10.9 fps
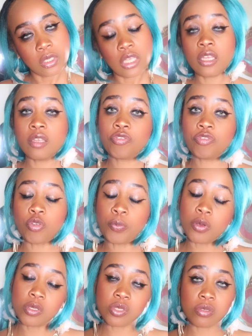If the
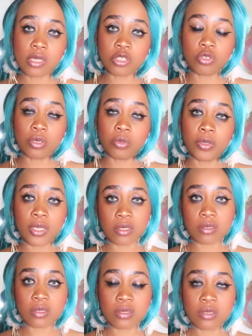person that you're
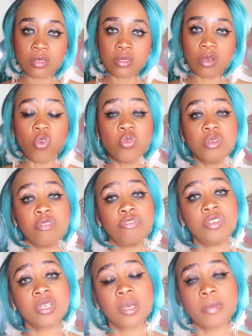with only
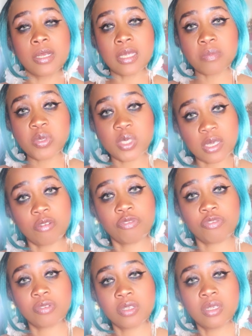think about
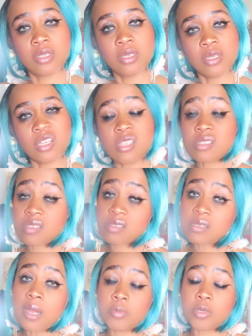themselves, it's
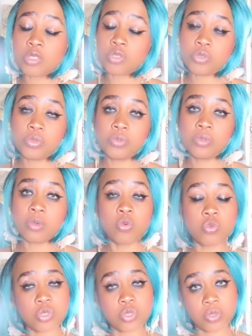time that you
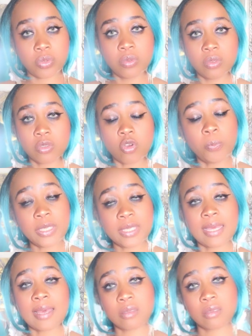also
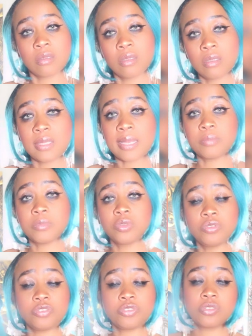copycat their
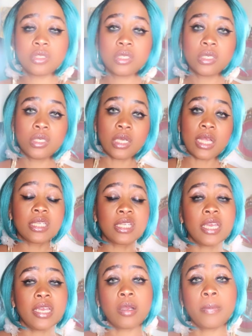move and
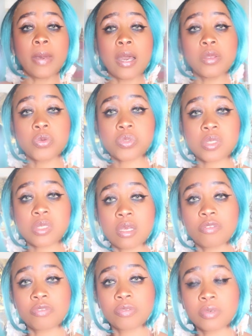care about
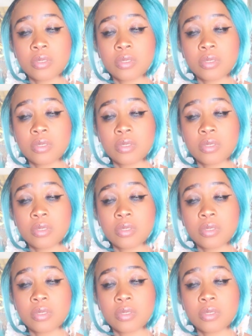yourself.